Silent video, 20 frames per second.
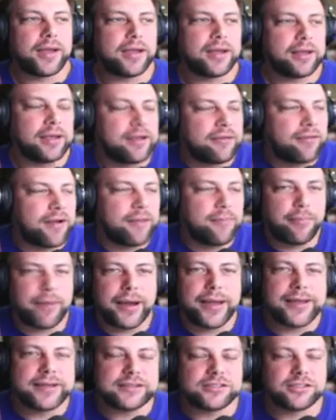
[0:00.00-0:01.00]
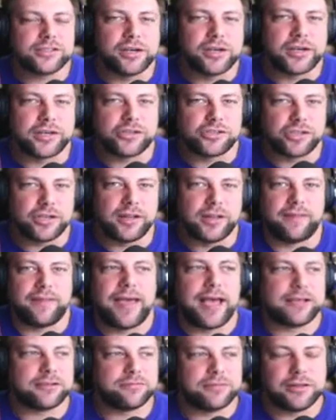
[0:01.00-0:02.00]
If I buy a saw, should it
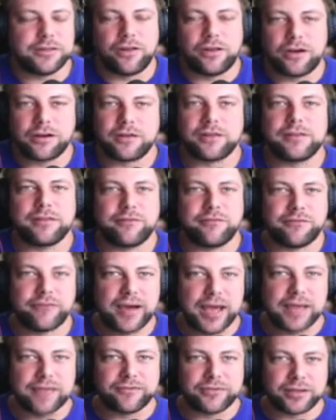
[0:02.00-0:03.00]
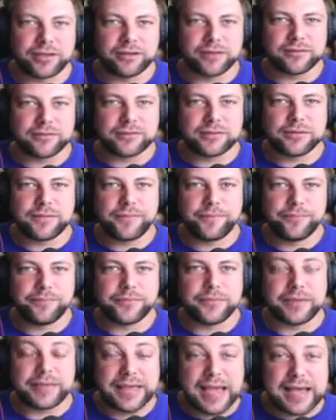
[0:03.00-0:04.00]
last me longer than 5 years?
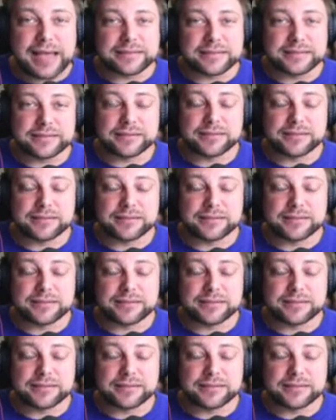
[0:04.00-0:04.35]
Yes.